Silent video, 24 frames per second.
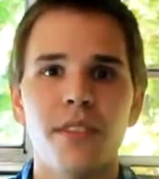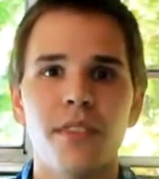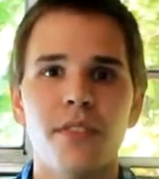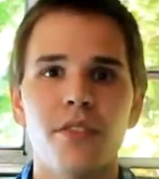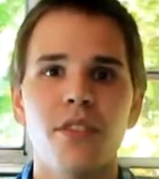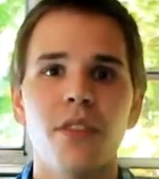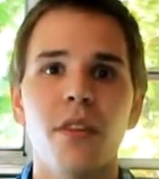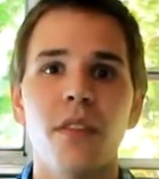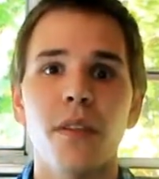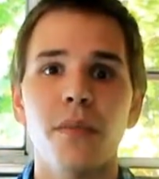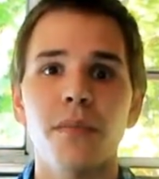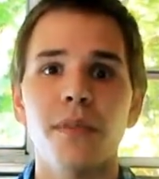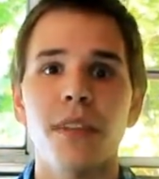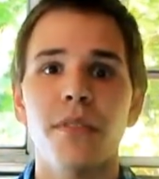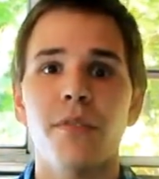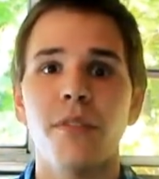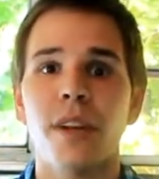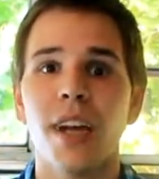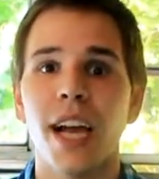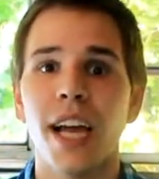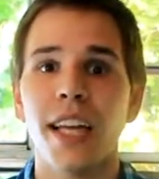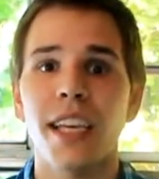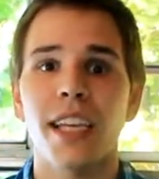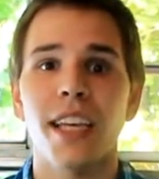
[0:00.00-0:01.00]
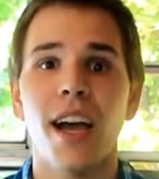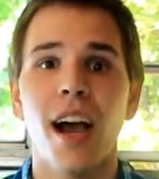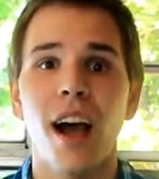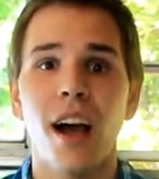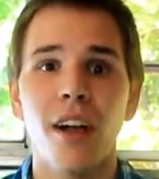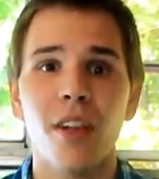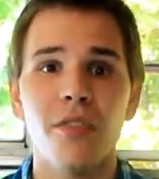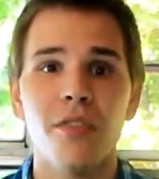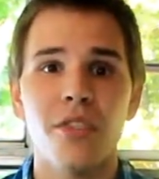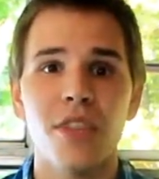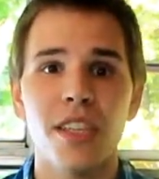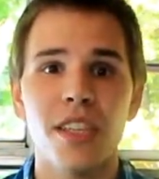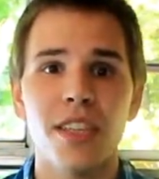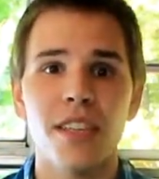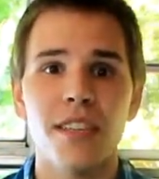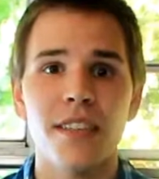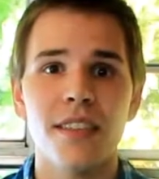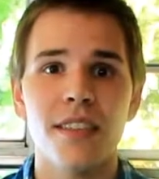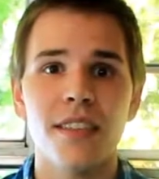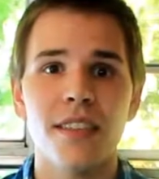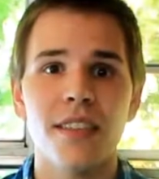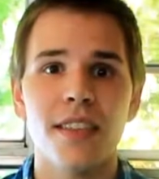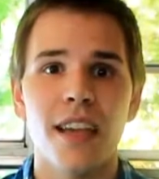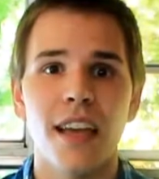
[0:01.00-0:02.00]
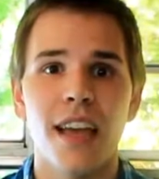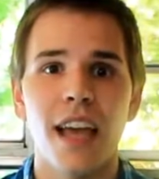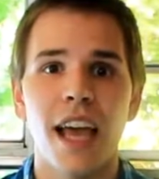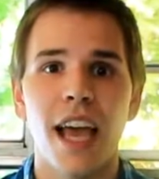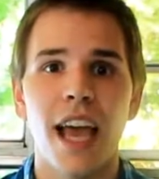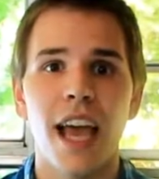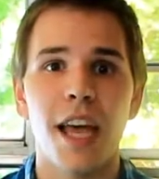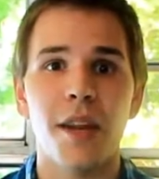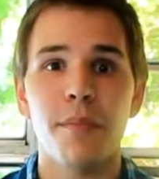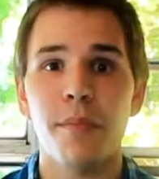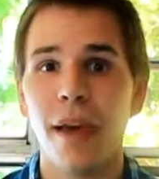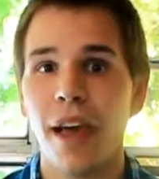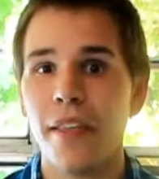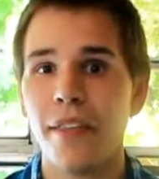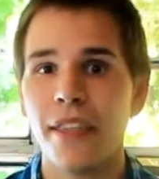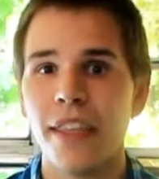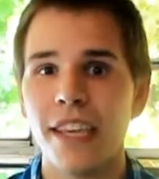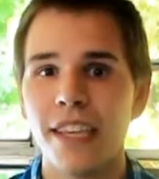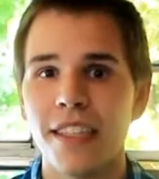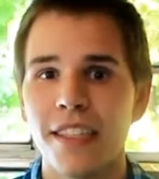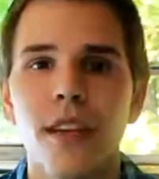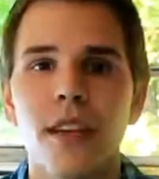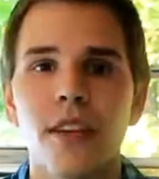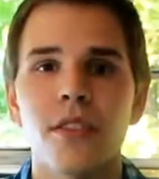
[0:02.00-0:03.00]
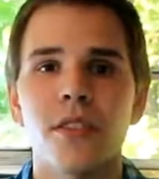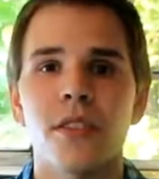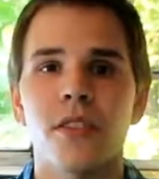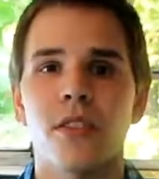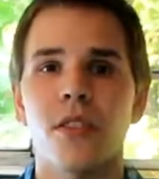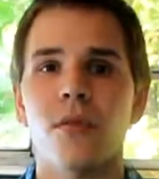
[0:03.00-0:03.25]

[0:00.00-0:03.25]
Show them different ideologies and methods.